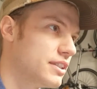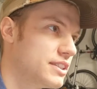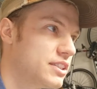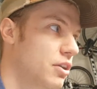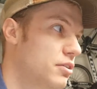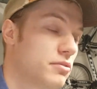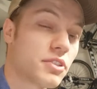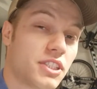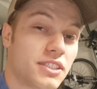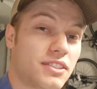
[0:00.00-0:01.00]
Salt,
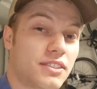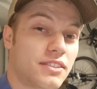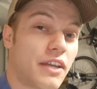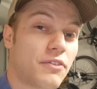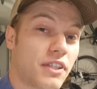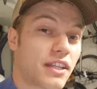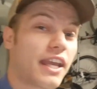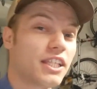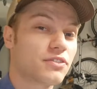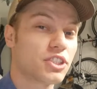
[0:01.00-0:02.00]
which is definitely the
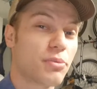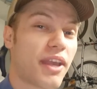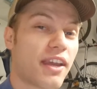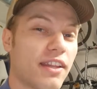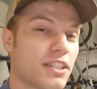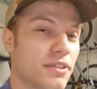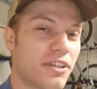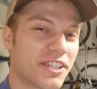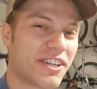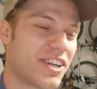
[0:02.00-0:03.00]
case for Japan, and that's why
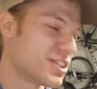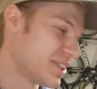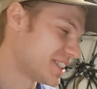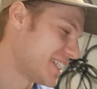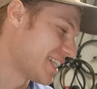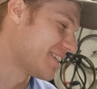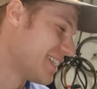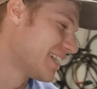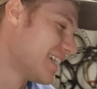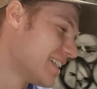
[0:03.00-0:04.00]
all the cars rust out.